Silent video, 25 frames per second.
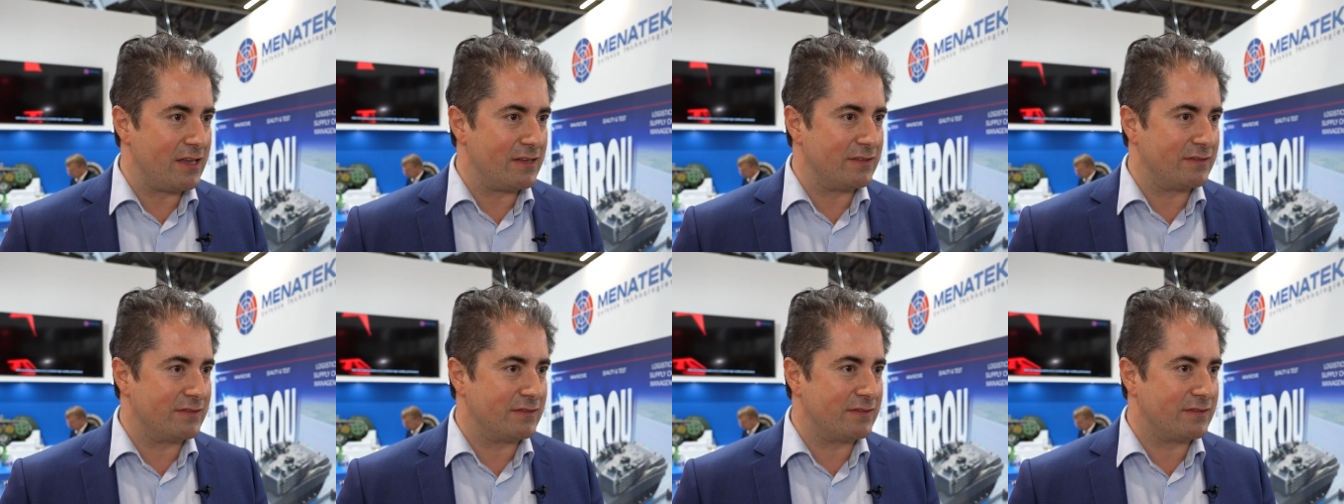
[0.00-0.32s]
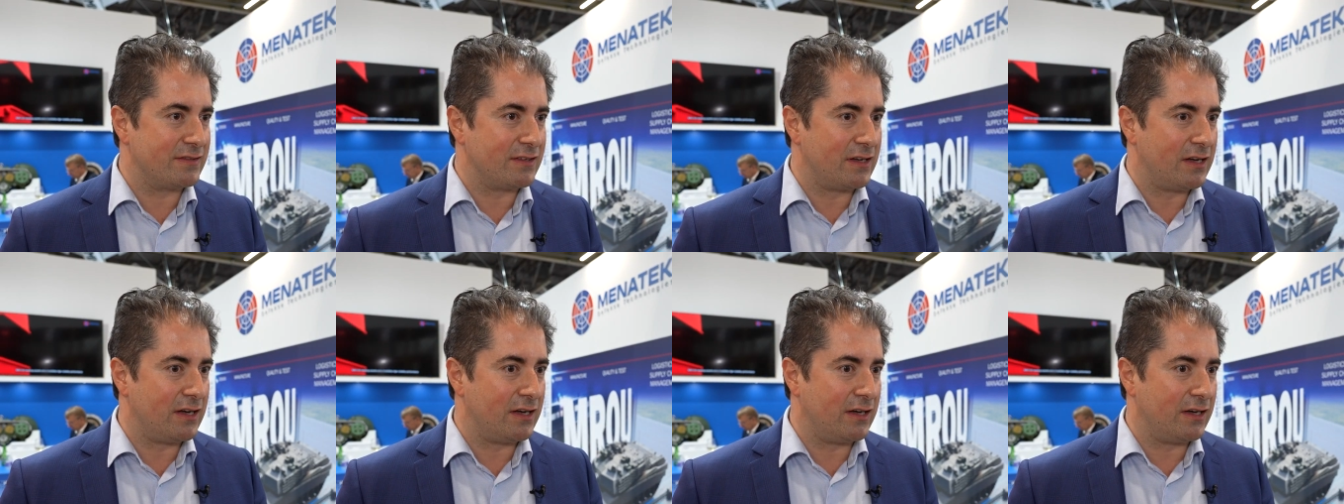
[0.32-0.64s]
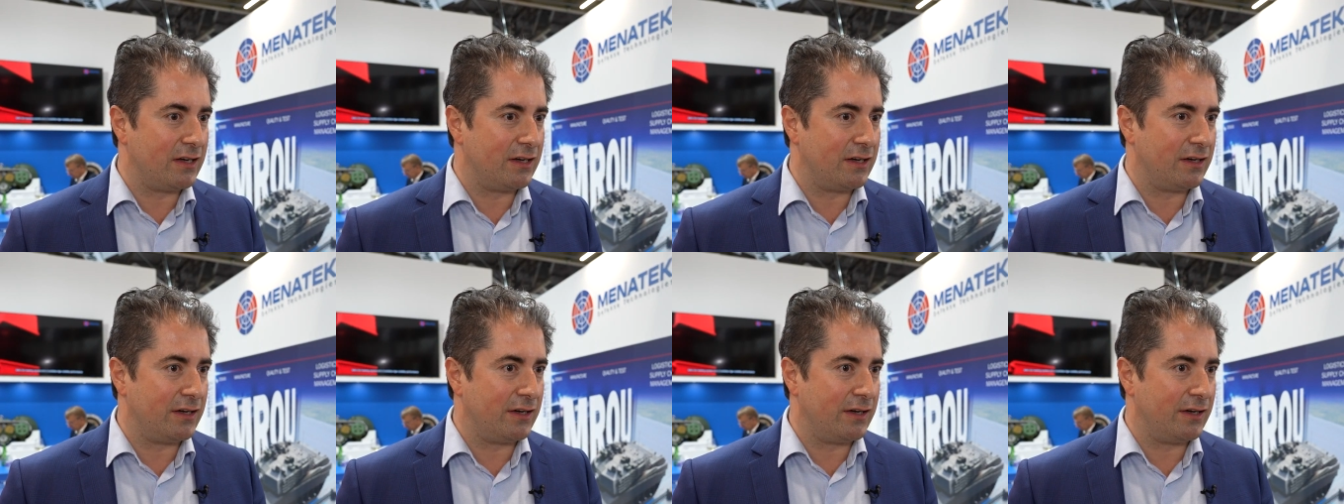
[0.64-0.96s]
is
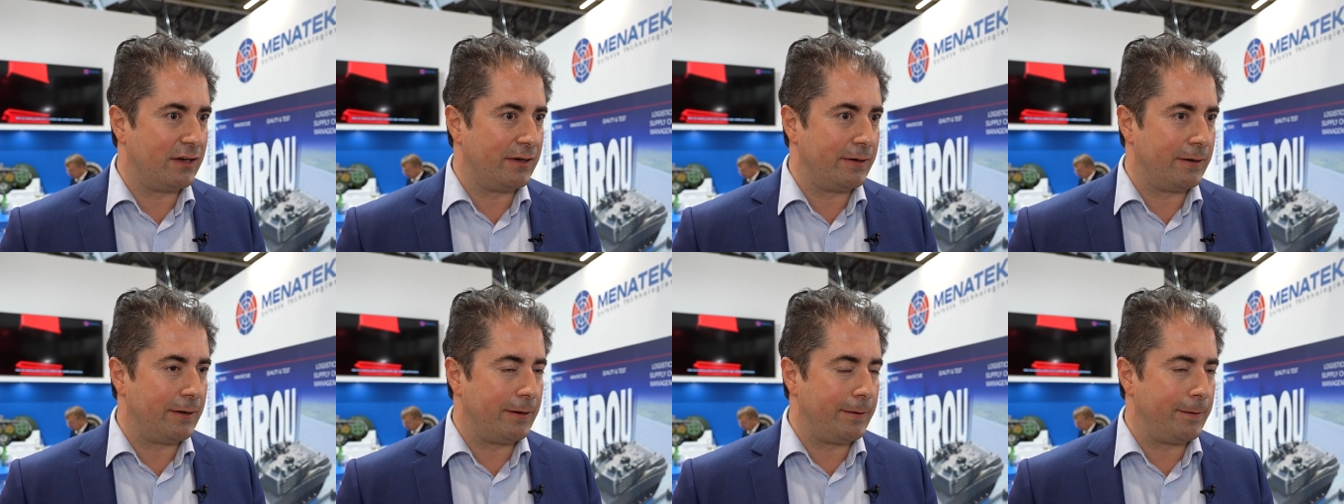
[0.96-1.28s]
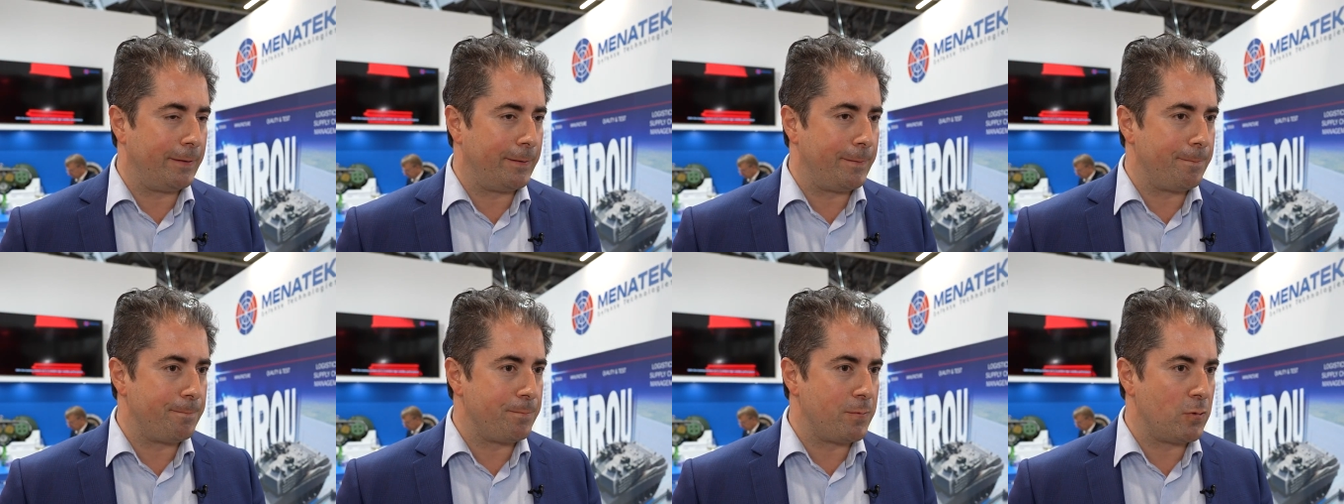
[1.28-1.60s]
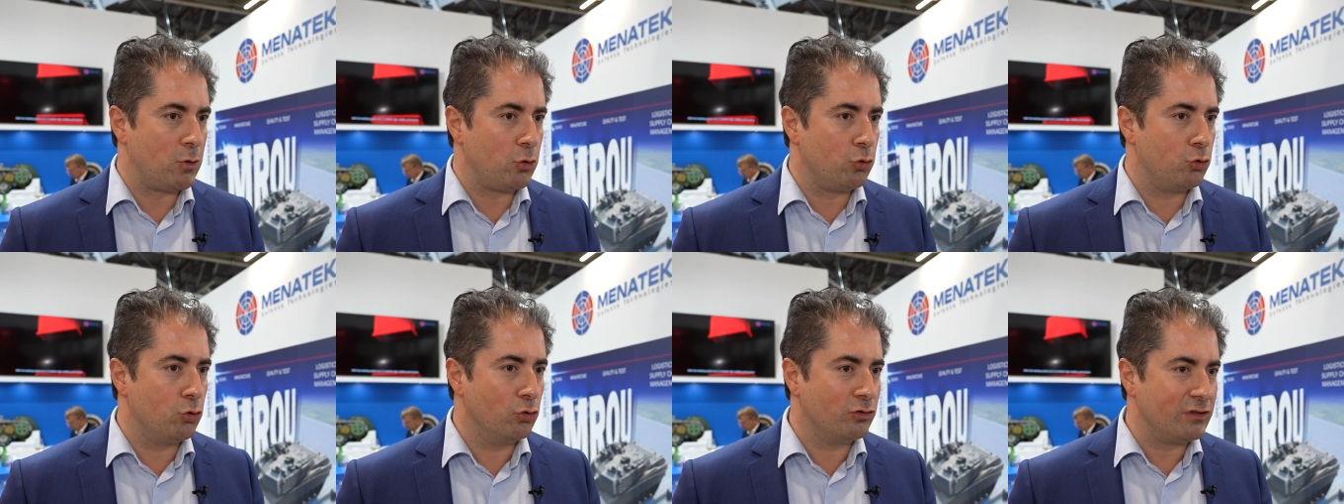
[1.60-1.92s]

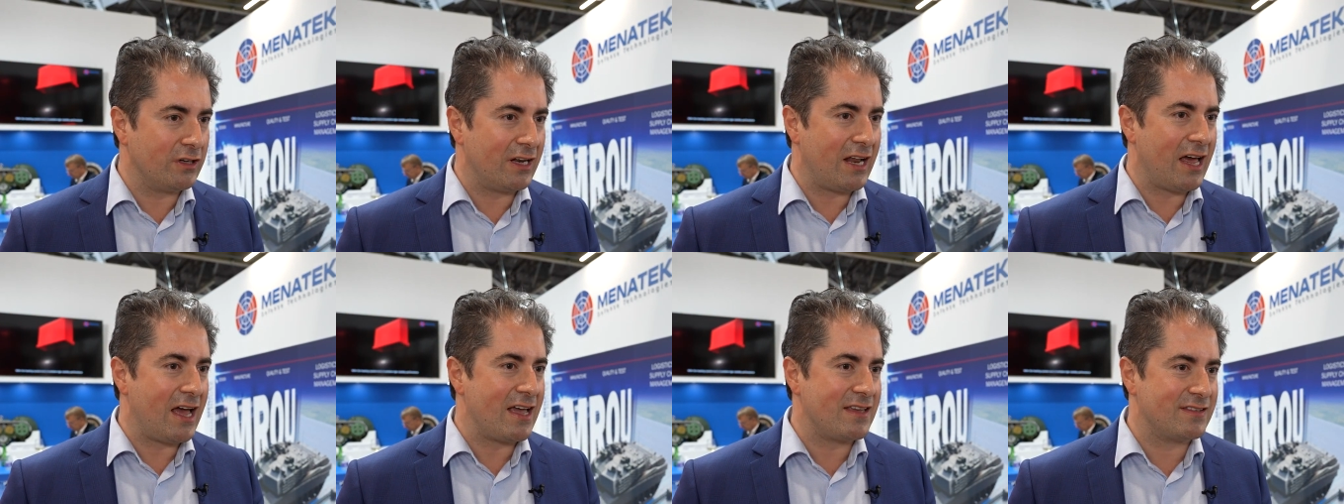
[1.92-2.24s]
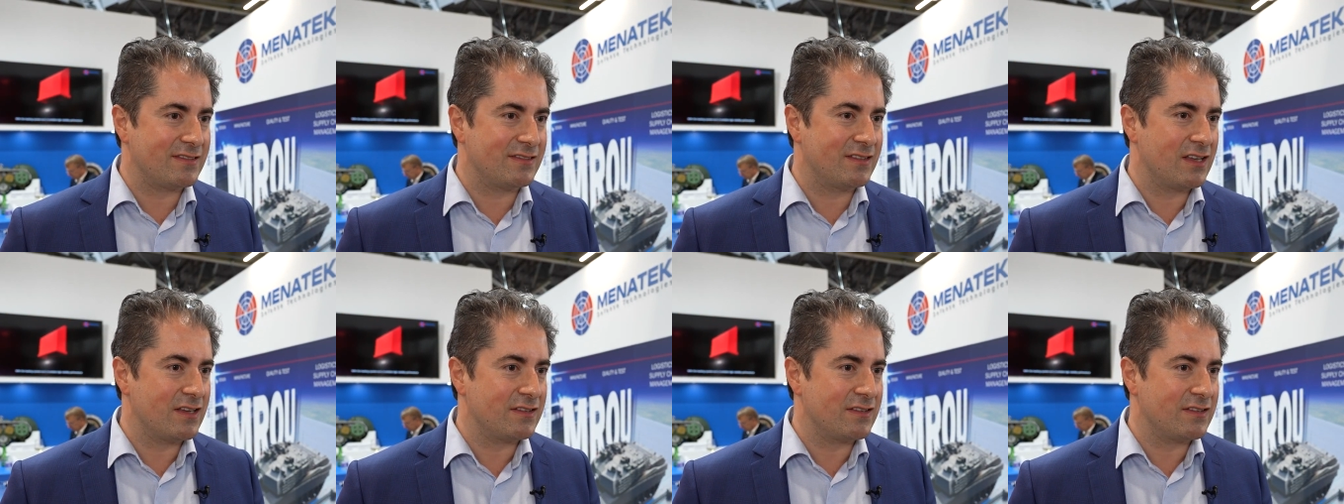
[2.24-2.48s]
utilize